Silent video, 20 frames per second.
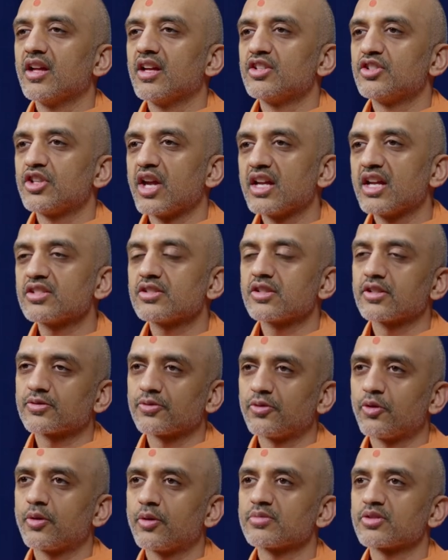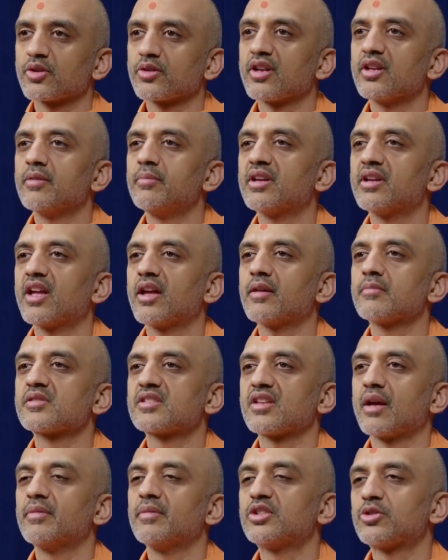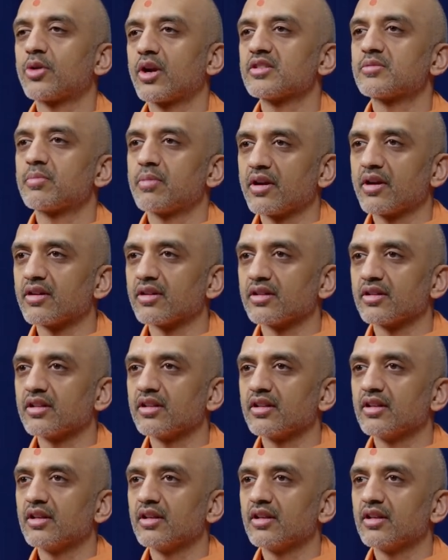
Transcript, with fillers: changed his form so that he became semi transparent.